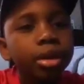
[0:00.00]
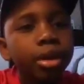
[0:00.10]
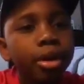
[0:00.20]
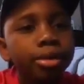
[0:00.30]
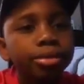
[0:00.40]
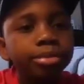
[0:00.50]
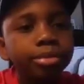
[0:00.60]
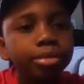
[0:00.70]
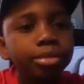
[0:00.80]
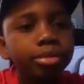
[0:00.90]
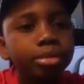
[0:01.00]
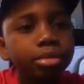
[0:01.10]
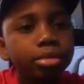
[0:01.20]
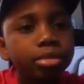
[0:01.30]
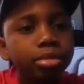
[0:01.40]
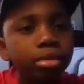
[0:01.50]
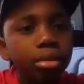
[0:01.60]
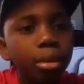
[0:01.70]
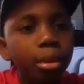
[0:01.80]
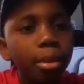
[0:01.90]

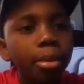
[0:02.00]
Nothing is said.